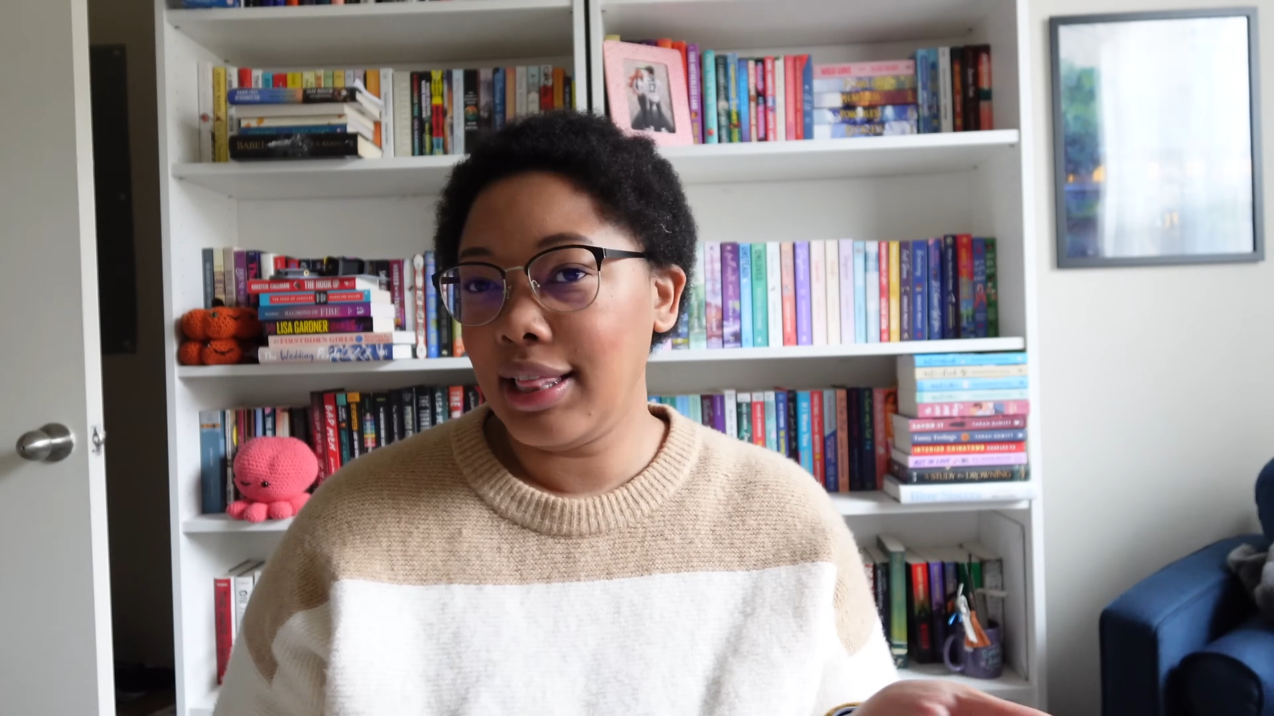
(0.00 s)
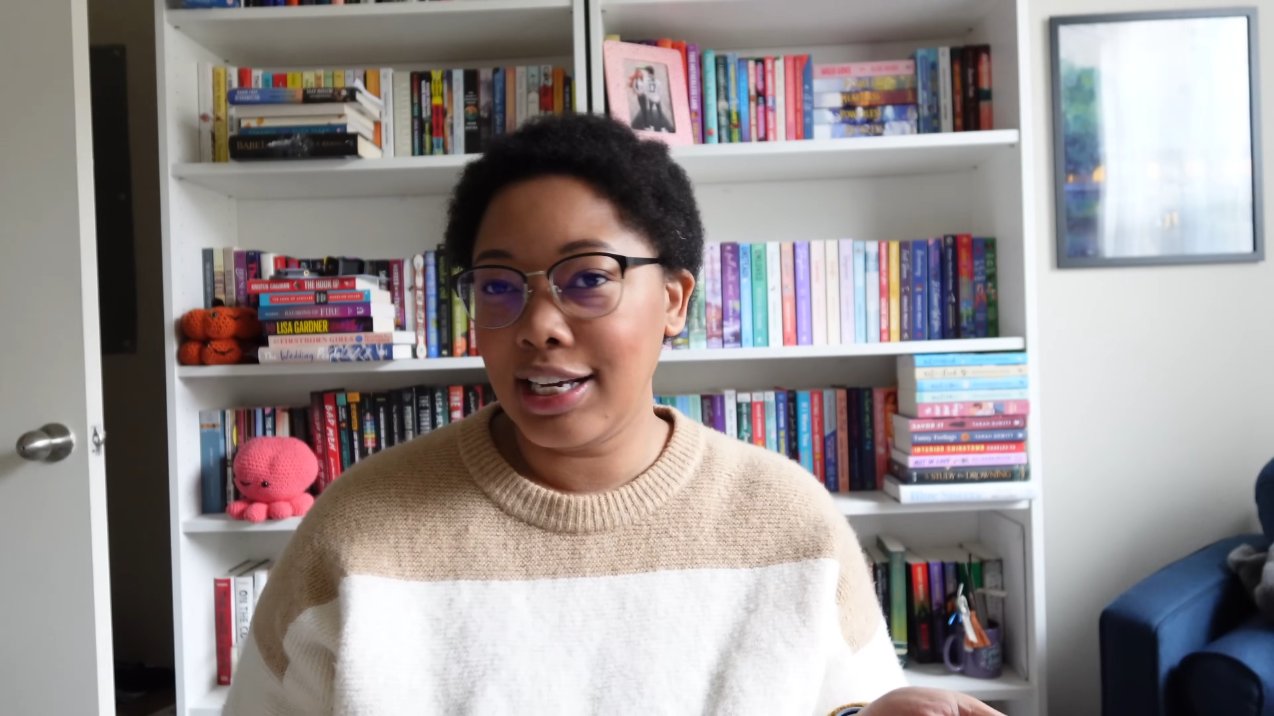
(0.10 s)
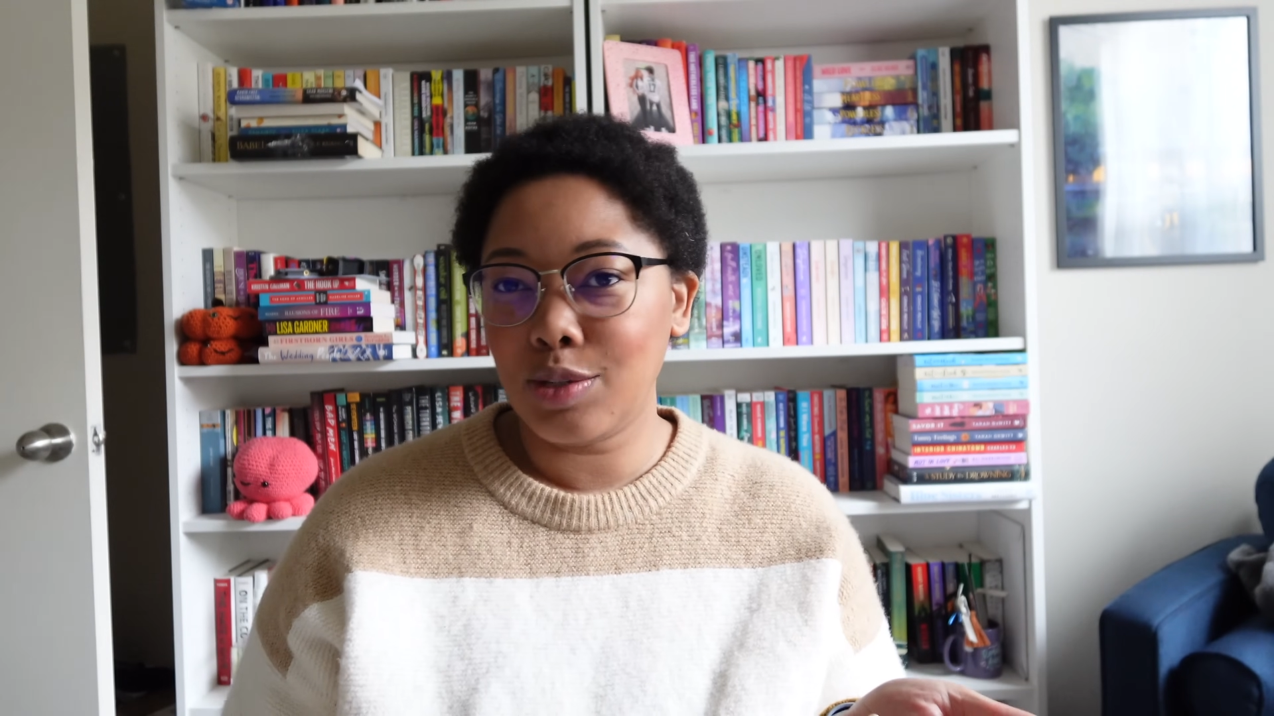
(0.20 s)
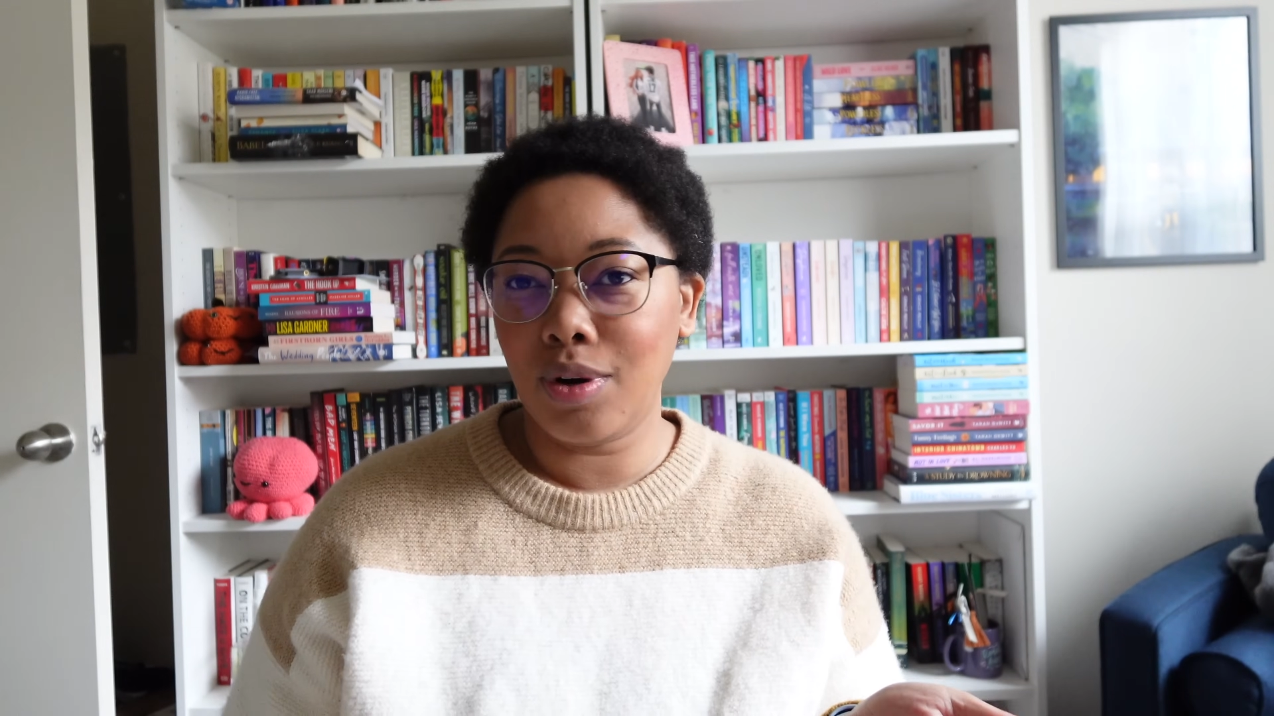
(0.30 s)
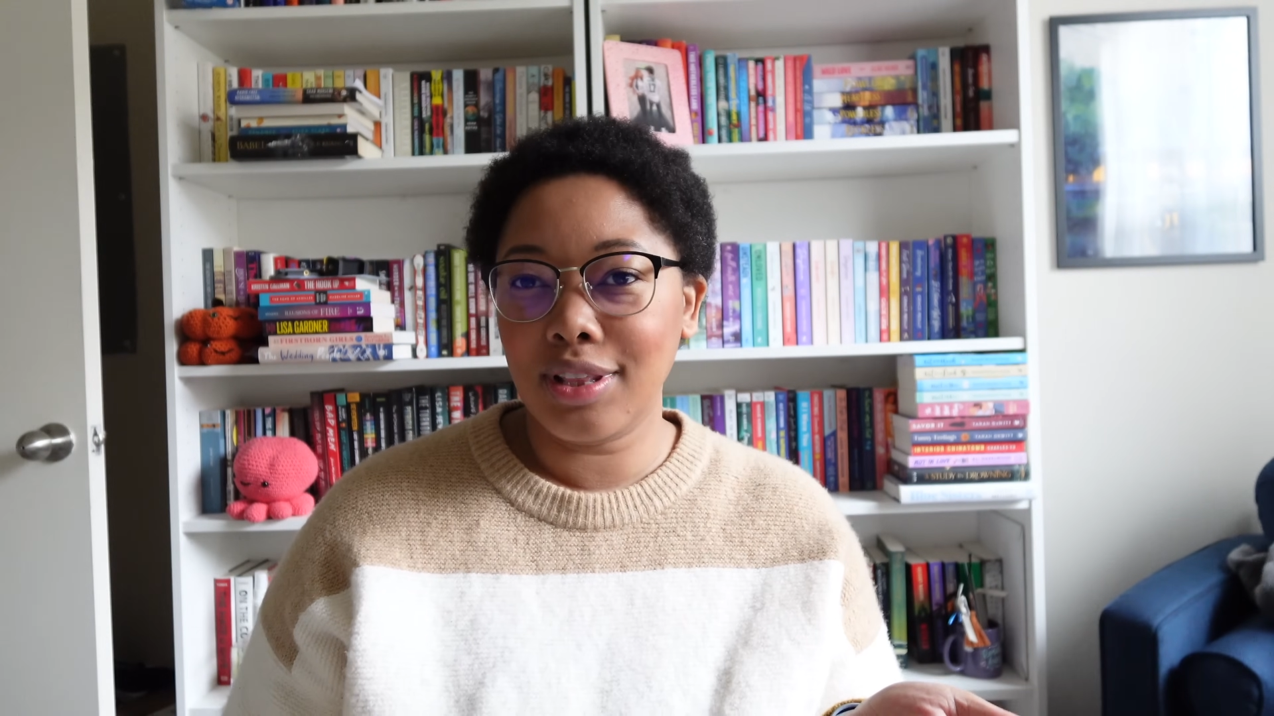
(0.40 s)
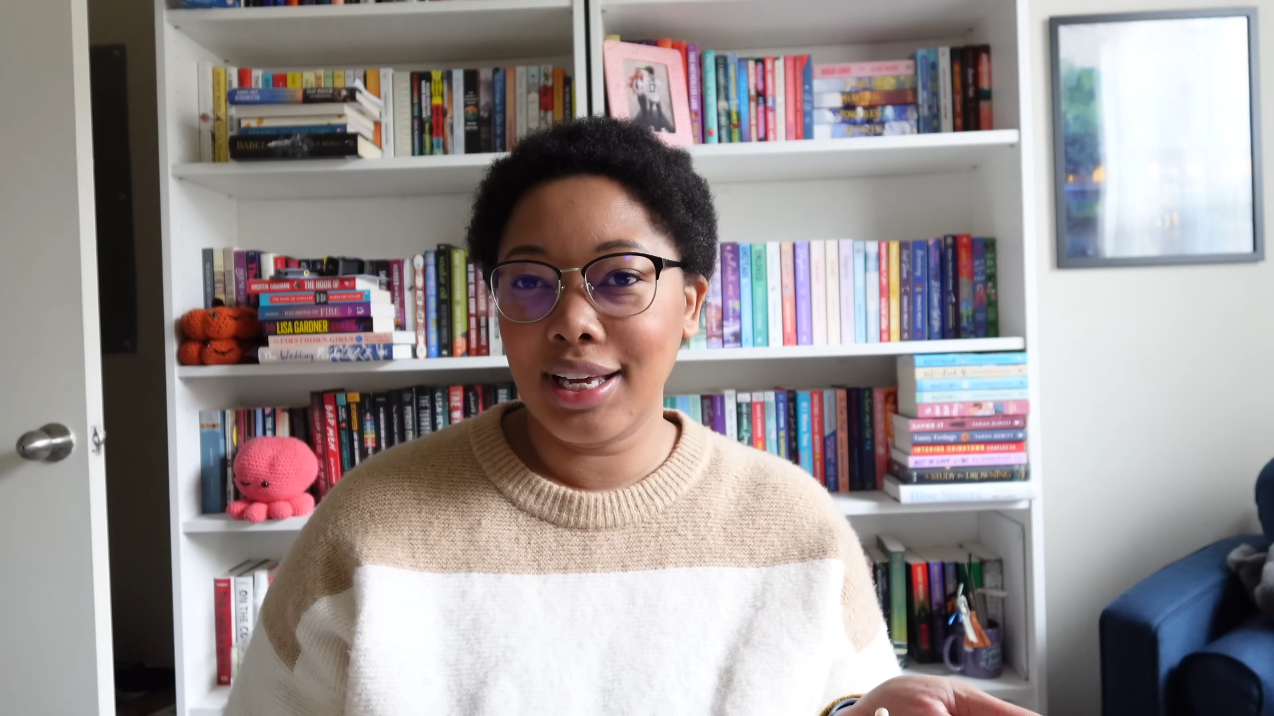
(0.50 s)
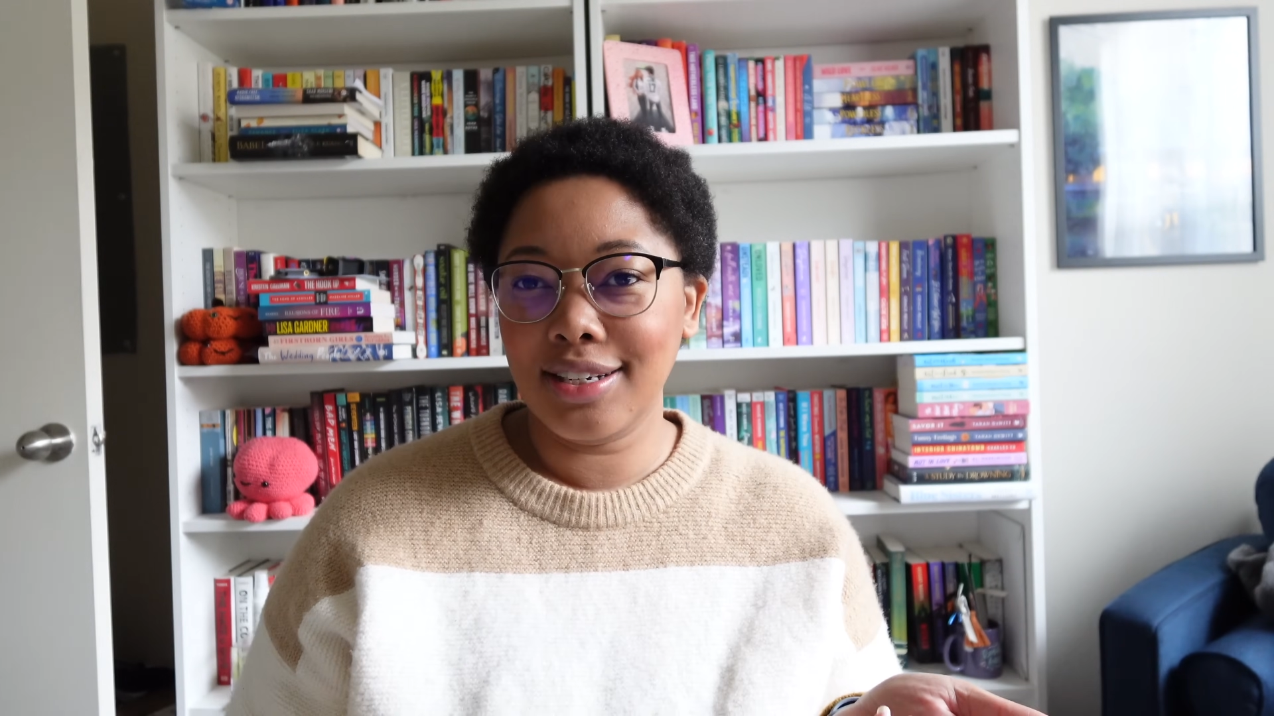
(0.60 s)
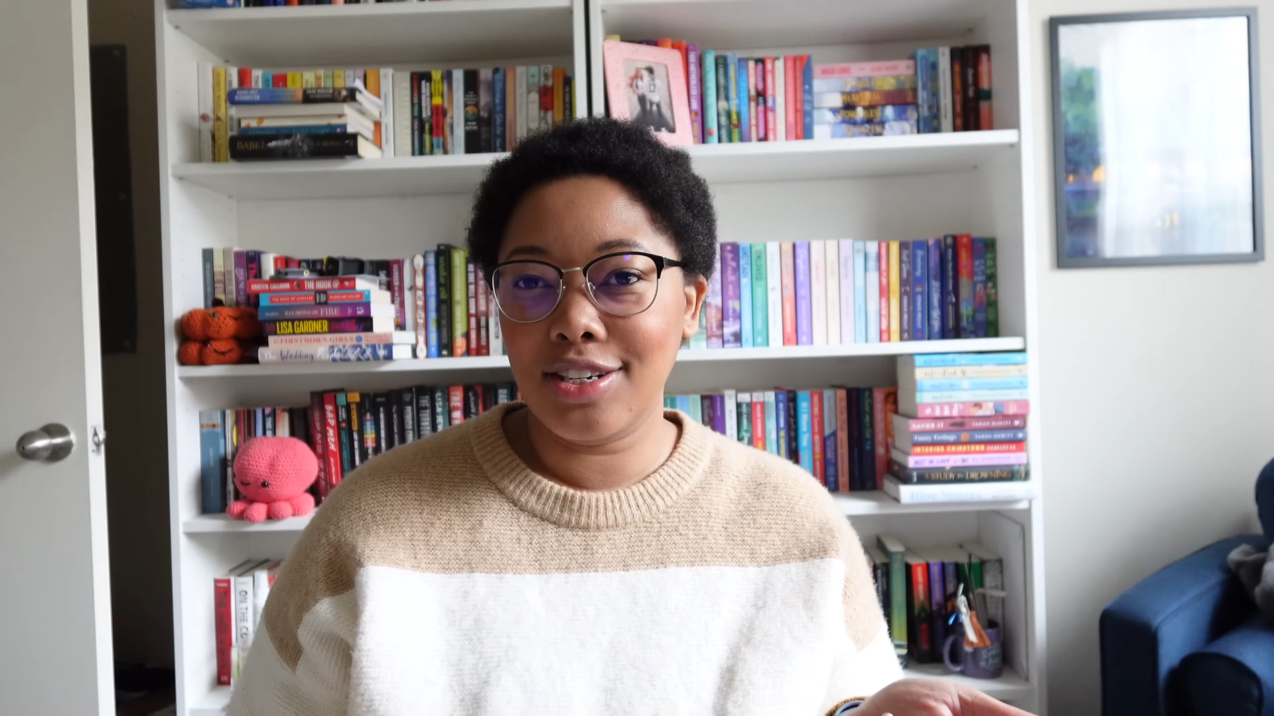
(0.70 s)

think it's worth it